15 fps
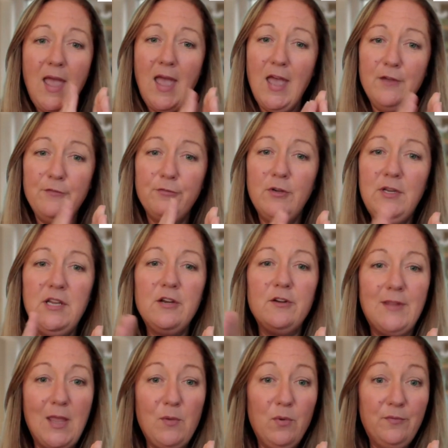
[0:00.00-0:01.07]
Every year
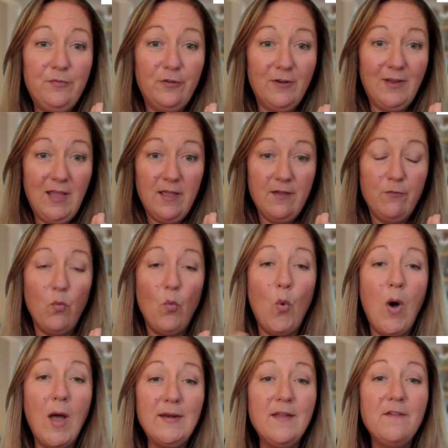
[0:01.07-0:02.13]
they would forgive
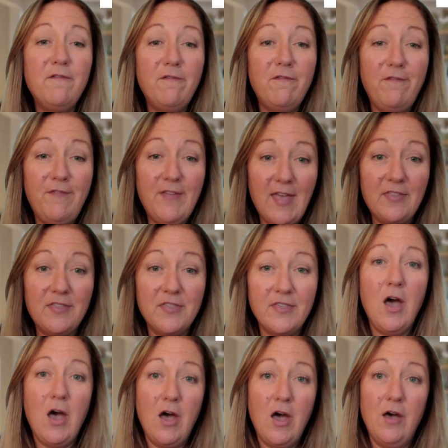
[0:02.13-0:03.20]
1/5
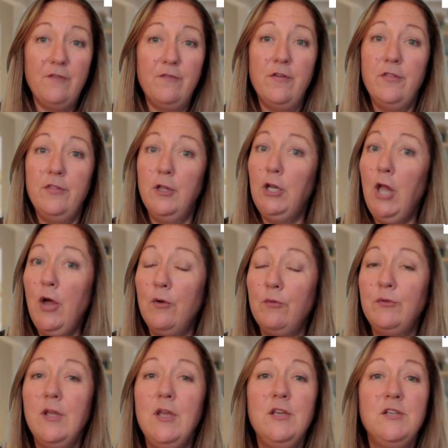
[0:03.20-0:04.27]
of the
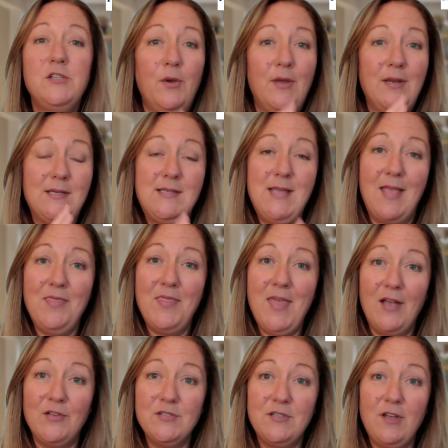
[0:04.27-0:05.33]
loan. So at a
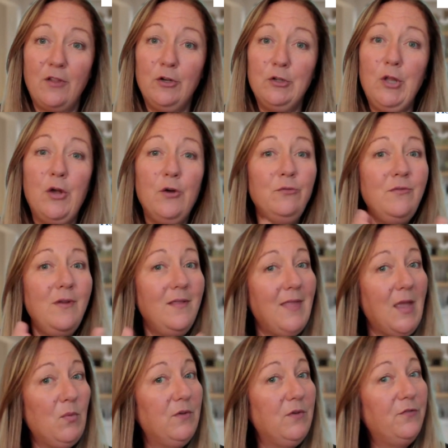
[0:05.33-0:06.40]
$10,000 loan,
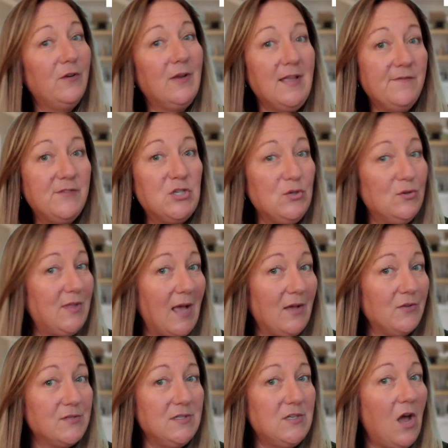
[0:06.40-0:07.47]
they would forgive
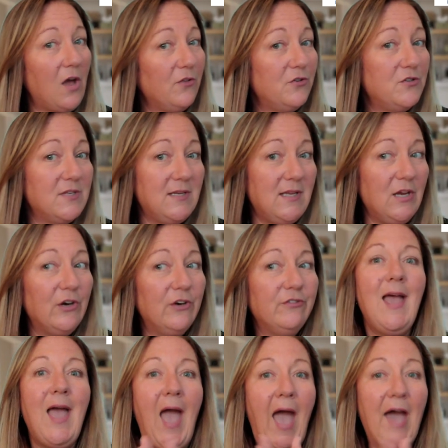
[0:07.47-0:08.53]
$2,000 a year.
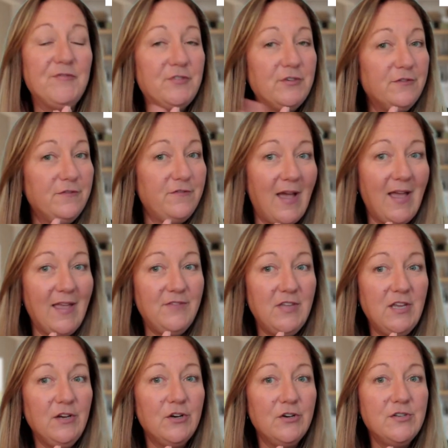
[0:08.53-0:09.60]
After 5
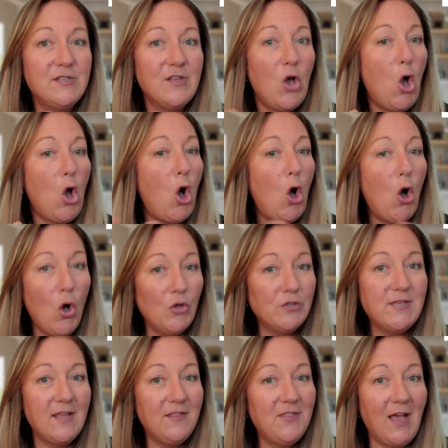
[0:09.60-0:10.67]
years, all
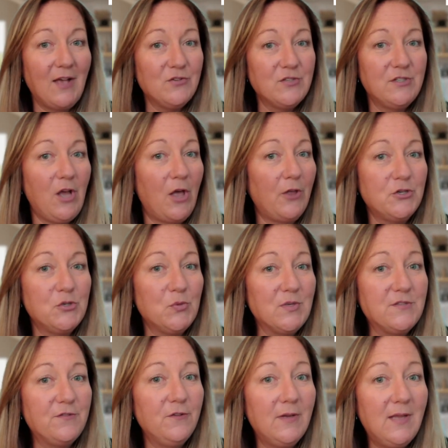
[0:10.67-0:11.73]
$10,000
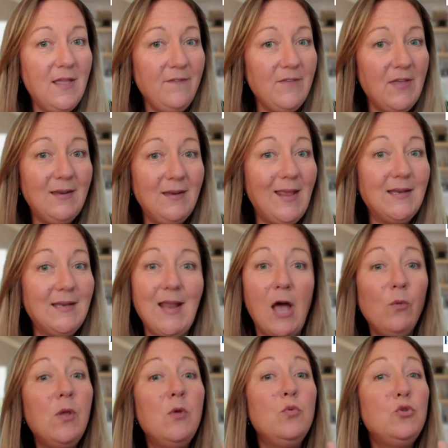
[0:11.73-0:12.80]
was forgiven, and
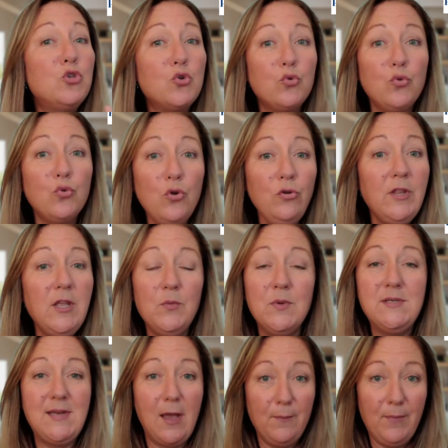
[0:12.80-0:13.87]
now it truly
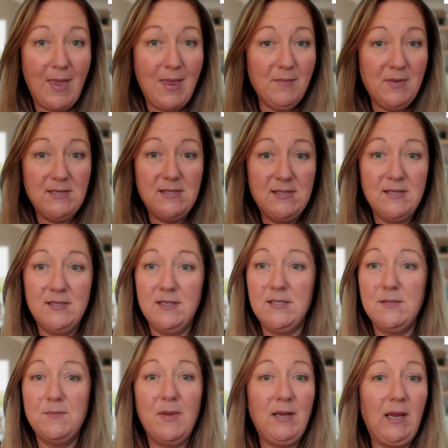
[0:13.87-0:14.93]
was down payment
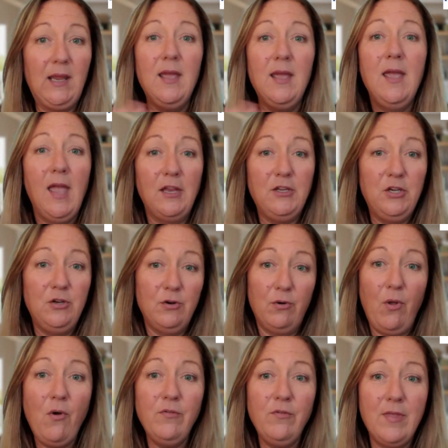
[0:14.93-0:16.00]
assistance money, and you
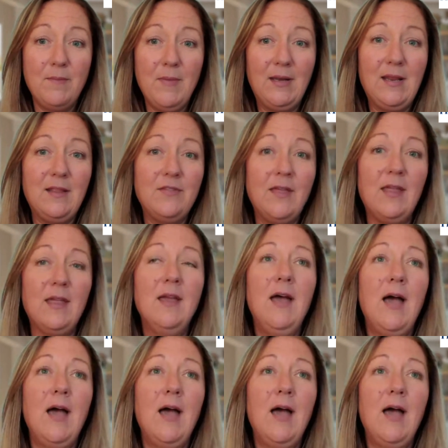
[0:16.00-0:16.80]
don't owe them anything.